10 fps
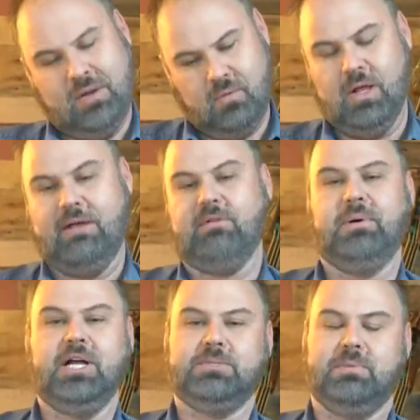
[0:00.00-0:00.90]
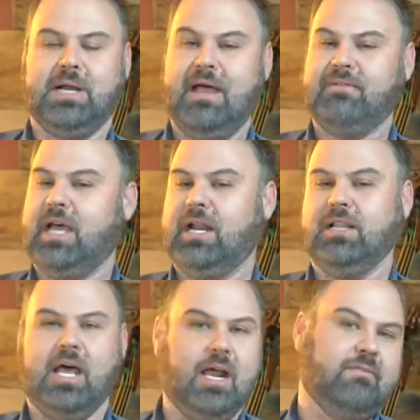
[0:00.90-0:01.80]
We'll have a bunch, but I've got a
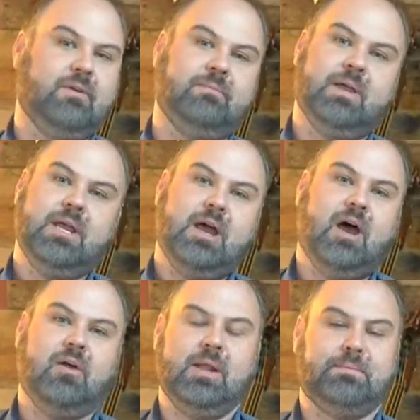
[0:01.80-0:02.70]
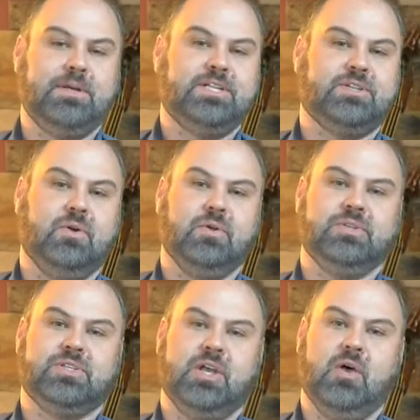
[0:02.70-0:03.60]
lot of them already pre-sold.
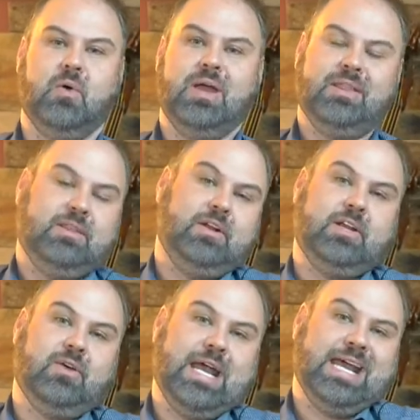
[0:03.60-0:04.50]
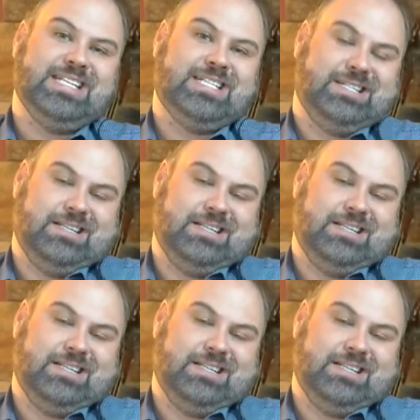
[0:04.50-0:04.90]
So there you go, guys.